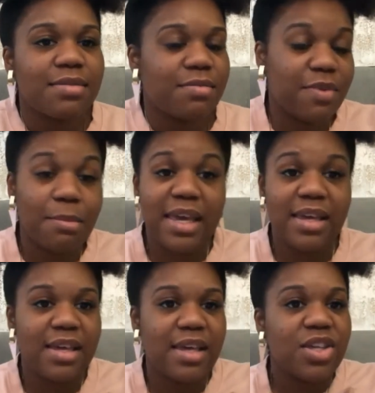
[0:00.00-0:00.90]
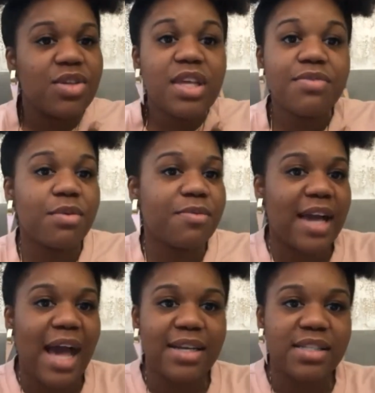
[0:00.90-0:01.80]
for me, you leave room for
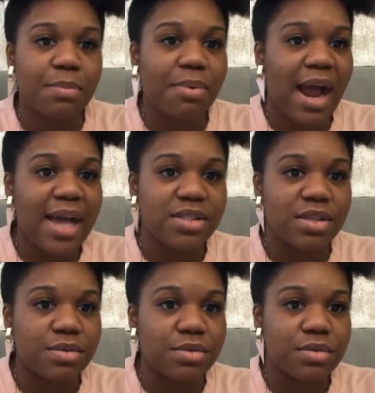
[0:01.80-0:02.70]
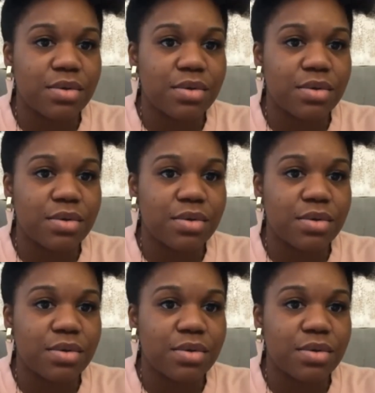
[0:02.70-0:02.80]
God to surprise you.